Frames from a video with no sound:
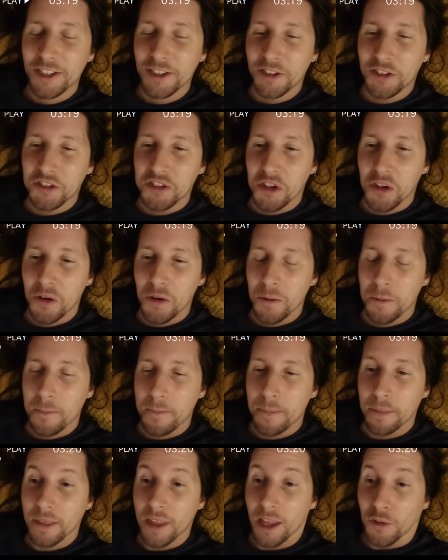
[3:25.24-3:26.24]
so
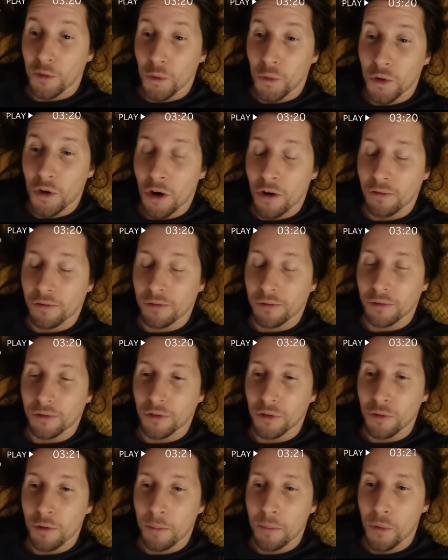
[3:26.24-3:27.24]
that's all I've got
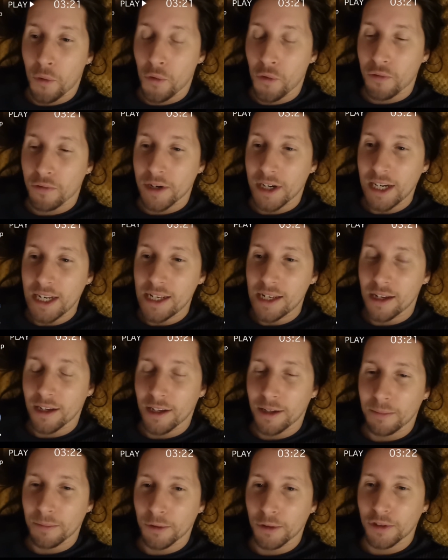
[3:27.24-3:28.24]
to report, really.
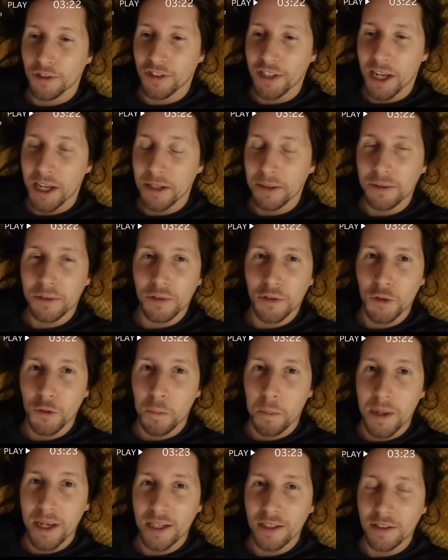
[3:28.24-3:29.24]
Um, good sounds,
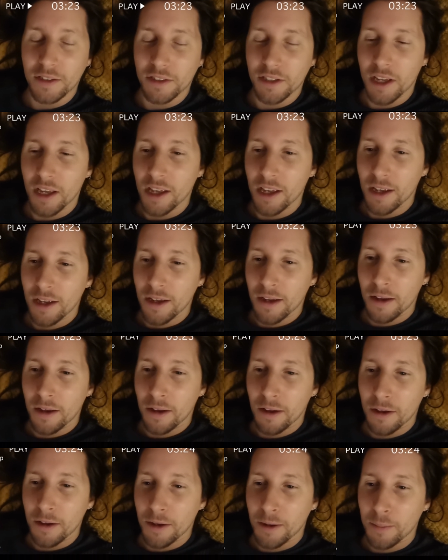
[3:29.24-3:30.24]
good mix
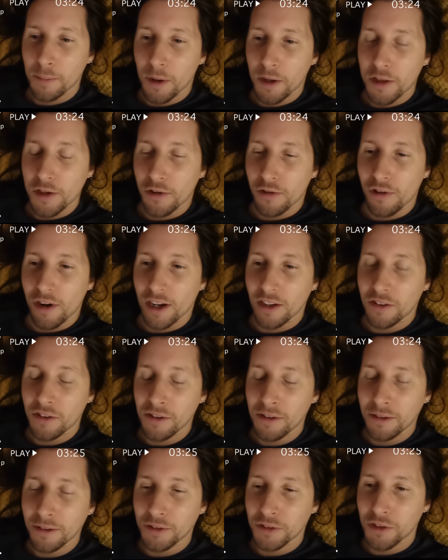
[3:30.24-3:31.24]
uh, by the
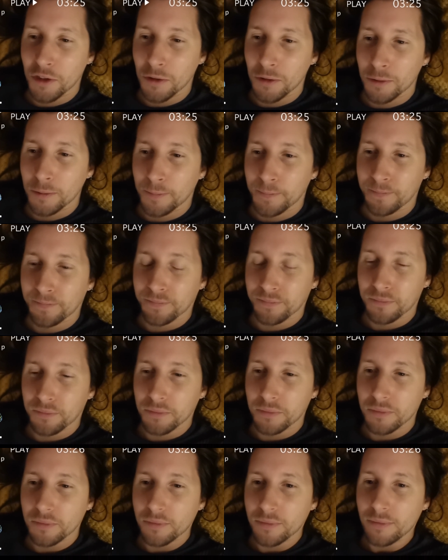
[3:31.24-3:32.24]
creator. So
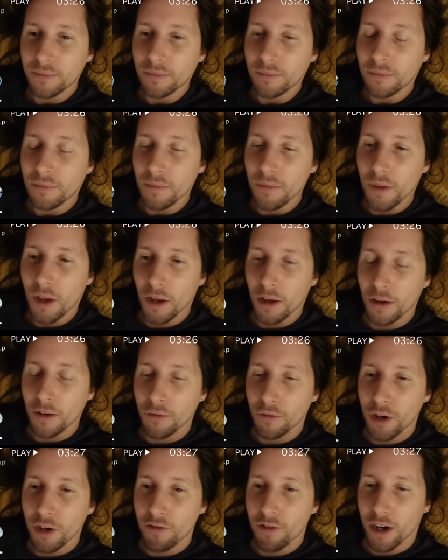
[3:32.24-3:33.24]
I
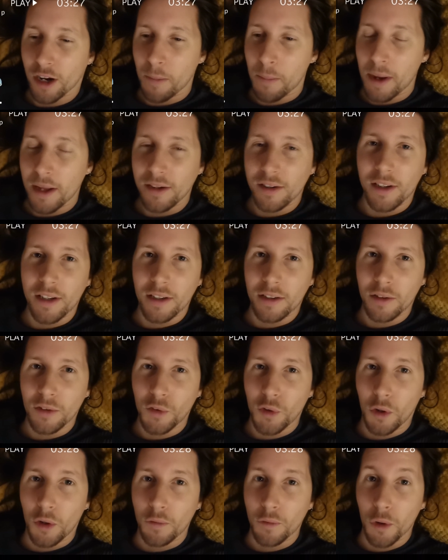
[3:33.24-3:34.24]
really recommend it.
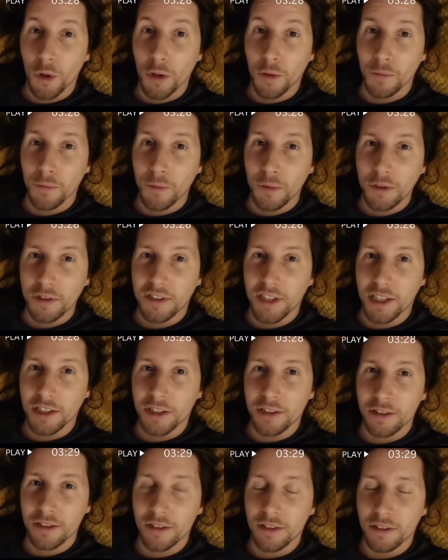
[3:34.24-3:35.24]
So if you're looking for
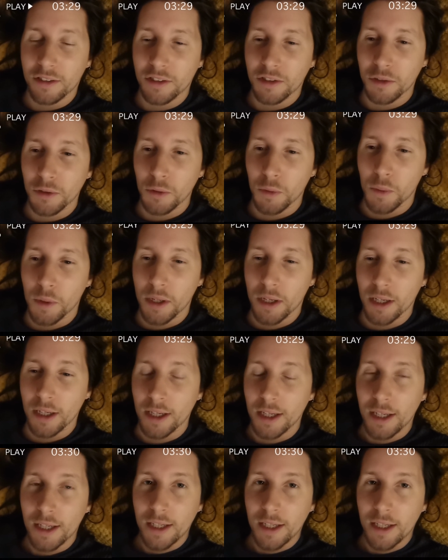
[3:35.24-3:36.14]
sessions to uh,